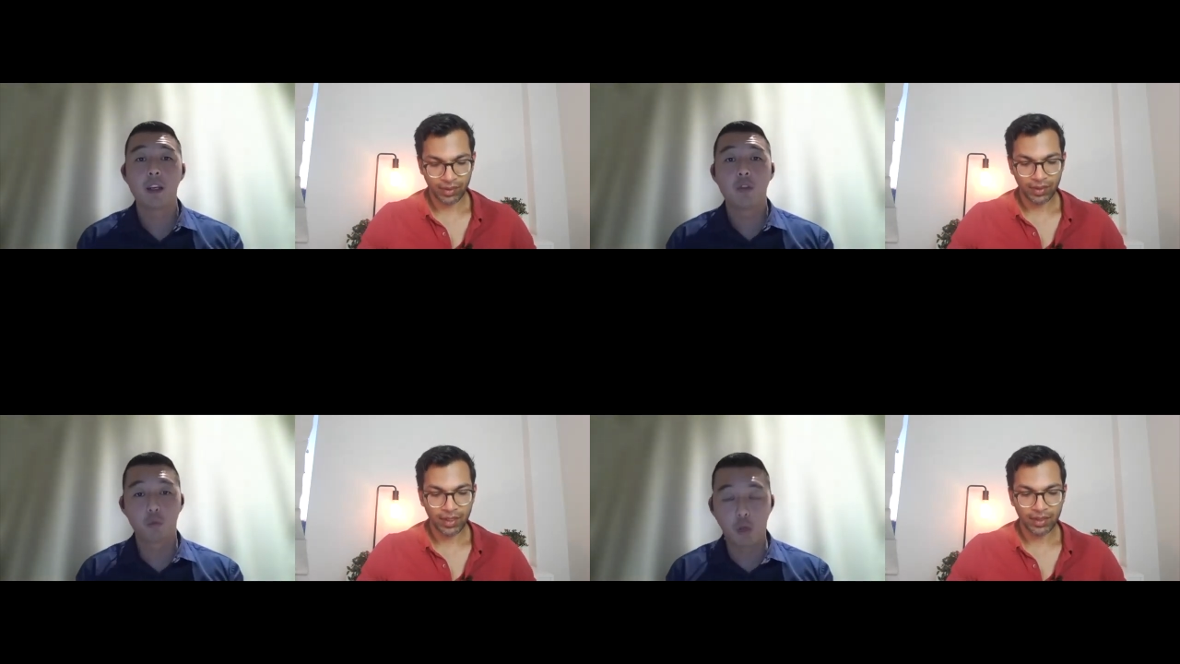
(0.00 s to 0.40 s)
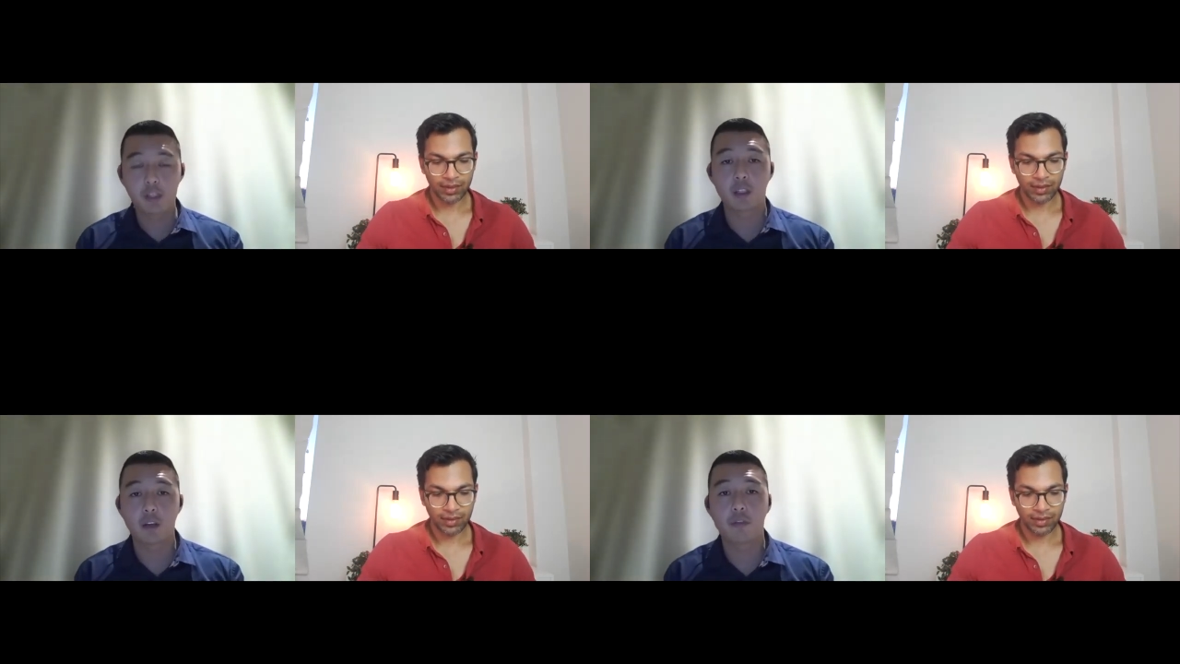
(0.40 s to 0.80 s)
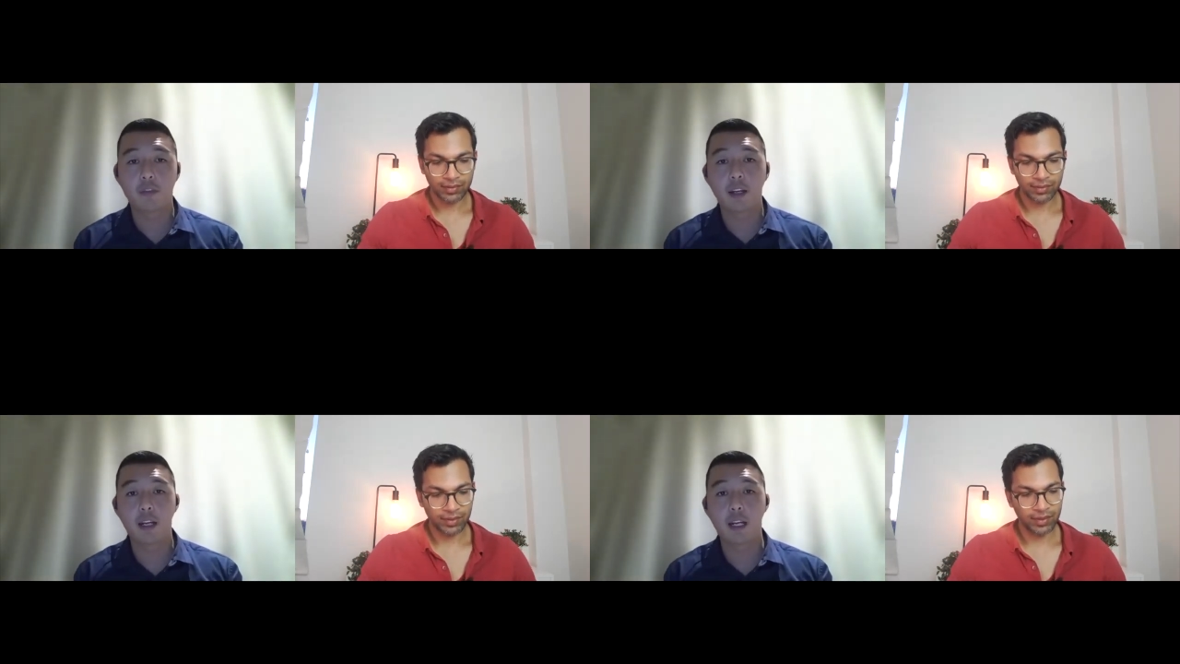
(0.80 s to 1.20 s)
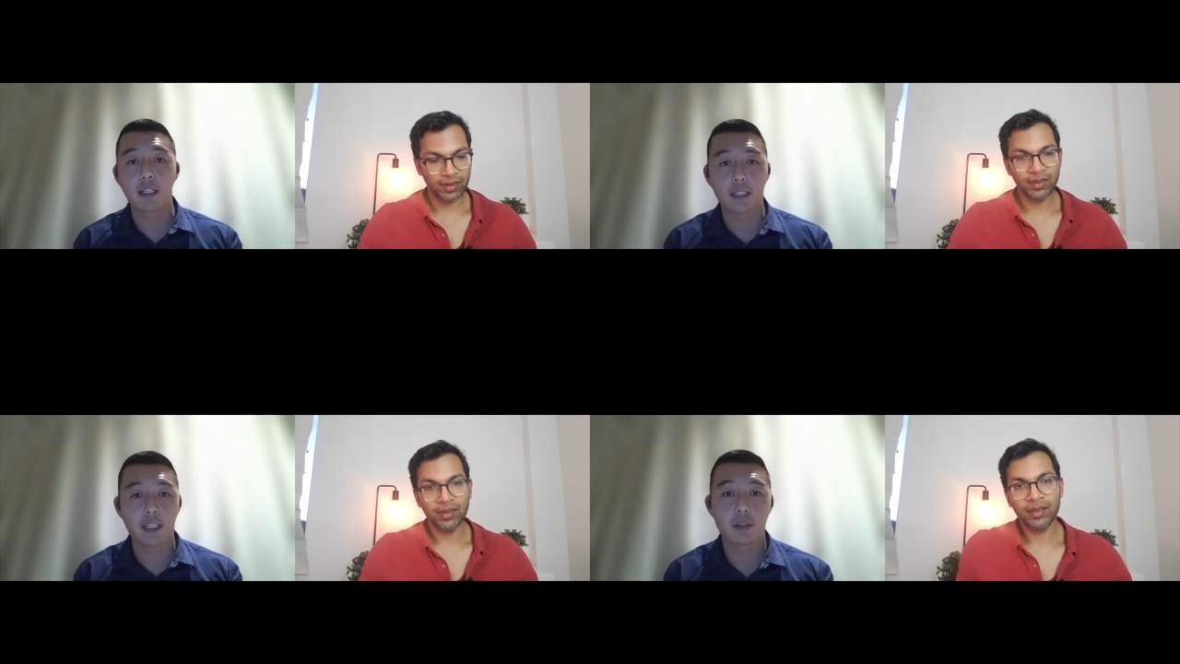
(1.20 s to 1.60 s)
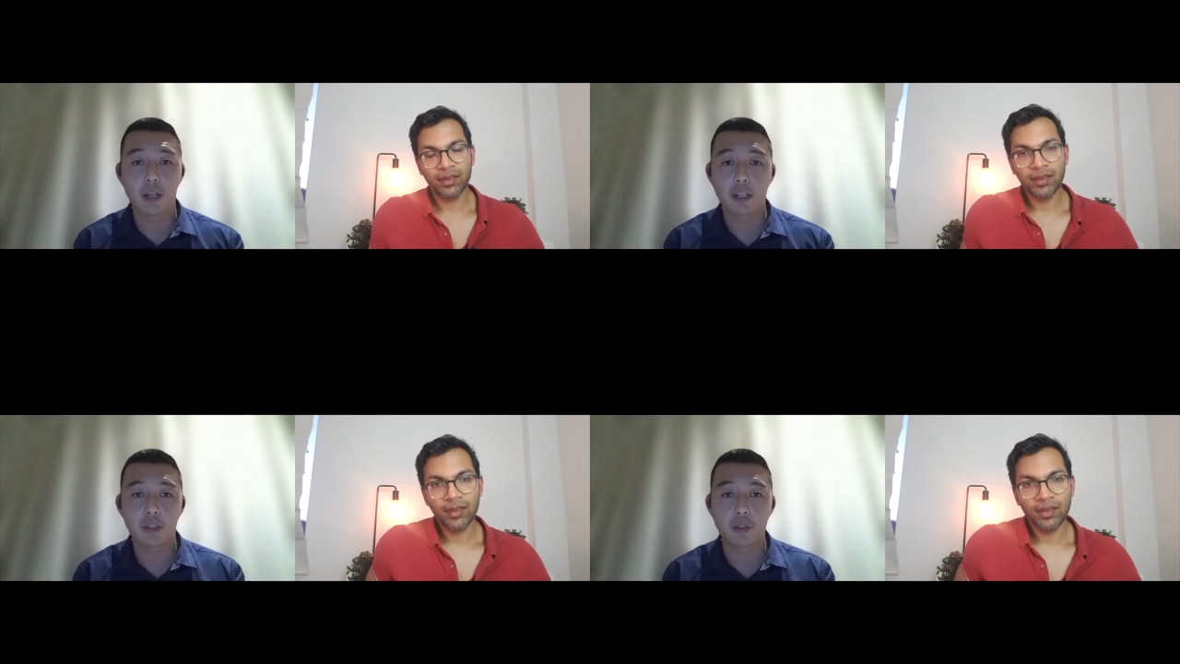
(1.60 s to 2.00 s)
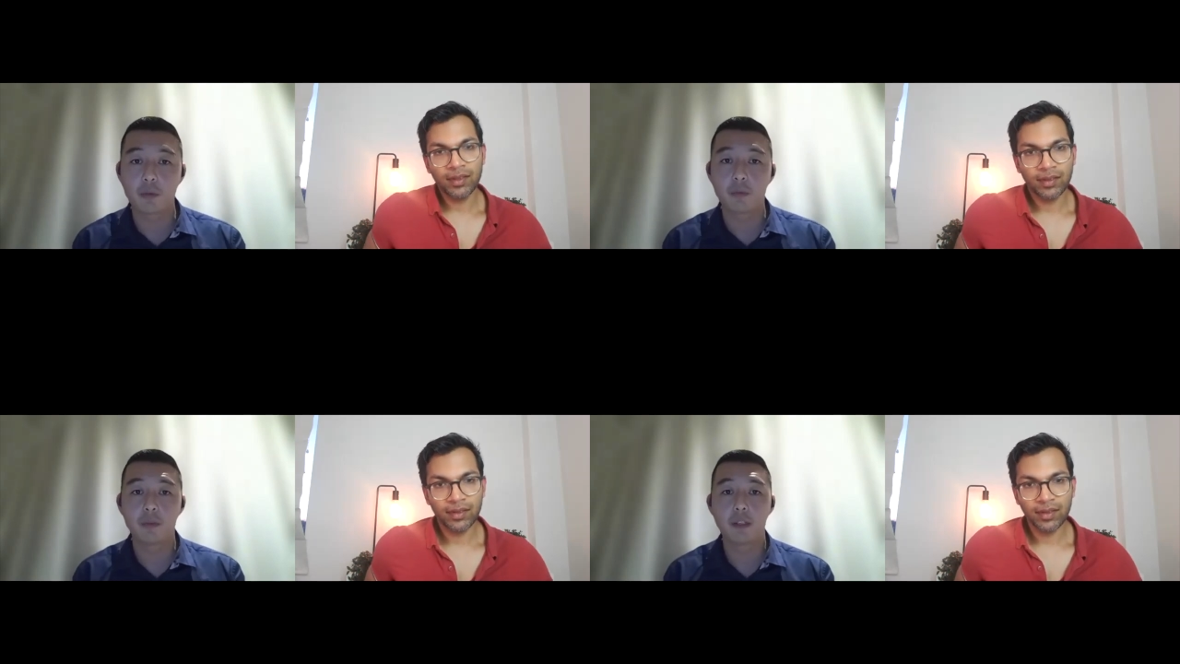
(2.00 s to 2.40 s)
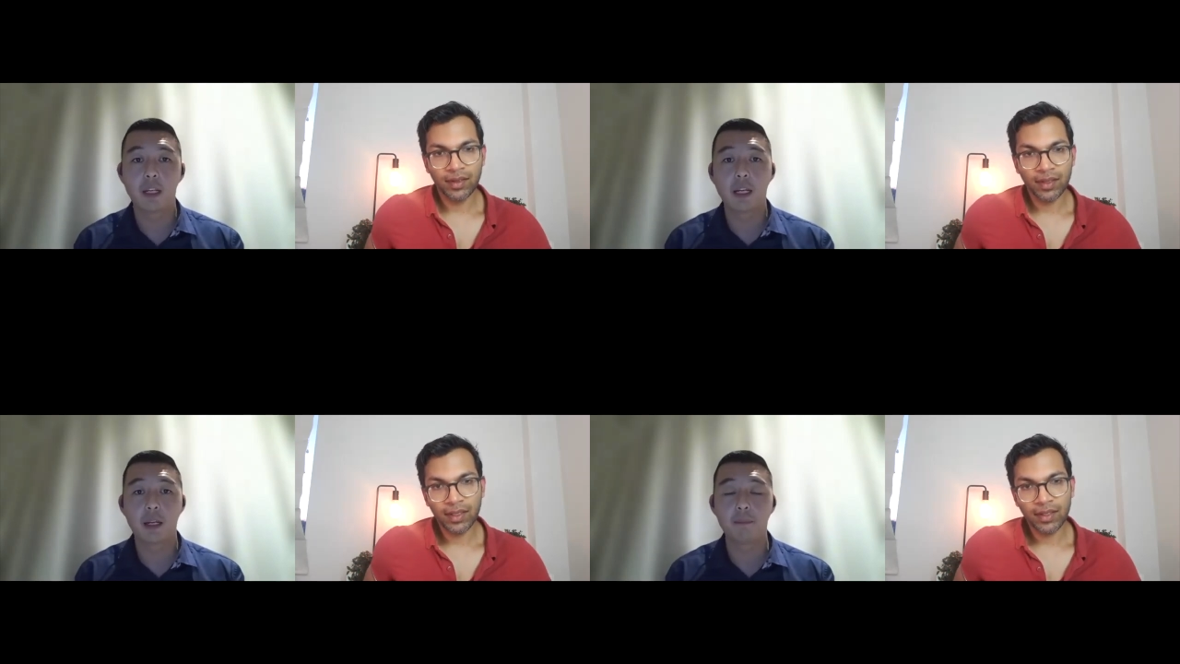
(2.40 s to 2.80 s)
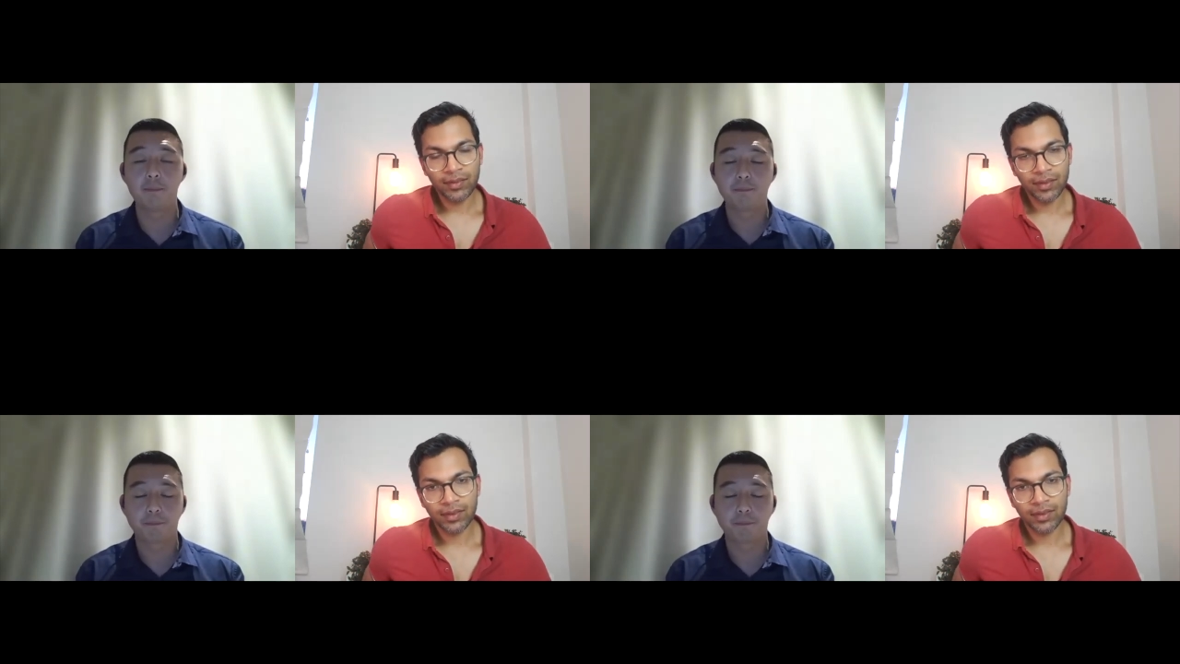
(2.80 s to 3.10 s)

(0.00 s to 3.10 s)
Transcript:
Speaker 1: risk of uh, atlantoaxial um,